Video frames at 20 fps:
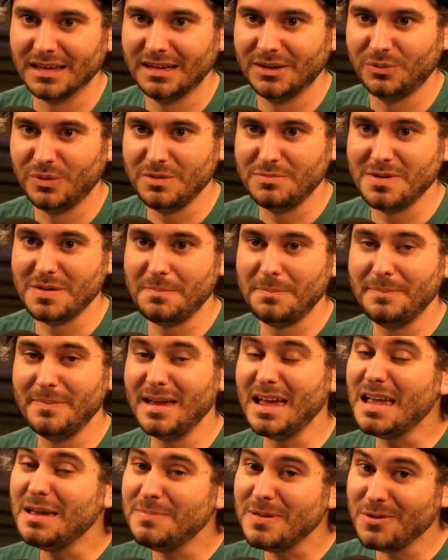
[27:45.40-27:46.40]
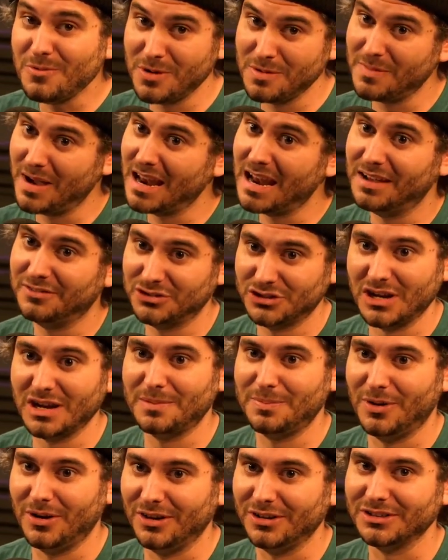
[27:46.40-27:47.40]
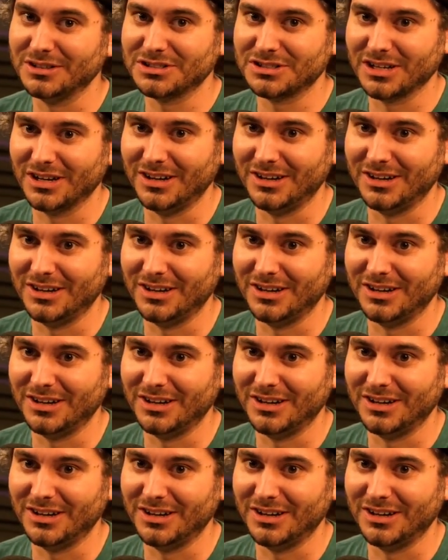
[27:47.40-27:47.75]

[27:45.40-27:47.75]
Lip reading: We might have Jake Paul on the show.